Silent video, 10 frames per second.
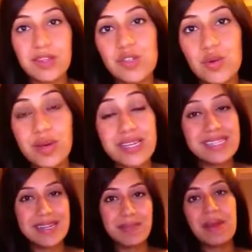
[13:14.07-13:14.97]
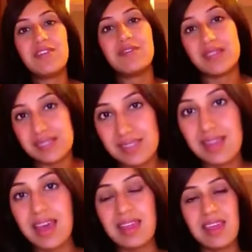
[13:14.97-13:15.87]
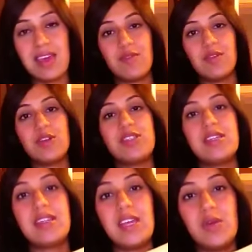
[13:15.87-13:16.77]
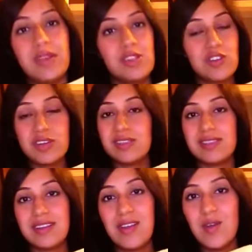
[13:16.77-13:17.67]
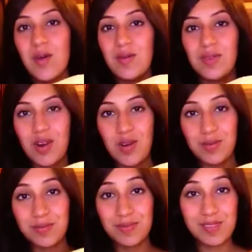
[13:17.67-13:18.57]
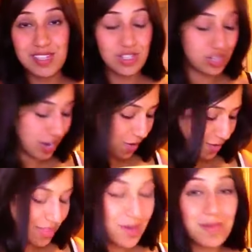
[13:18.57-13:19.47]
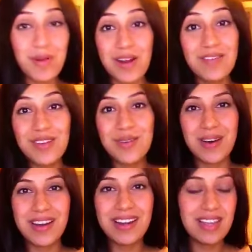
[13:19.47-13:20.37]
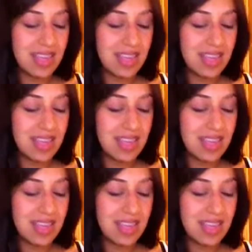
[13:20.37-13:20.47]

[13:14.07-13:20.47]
the joys and benefits, I think, of nursing, that you can just, dish it out for them wherever you are.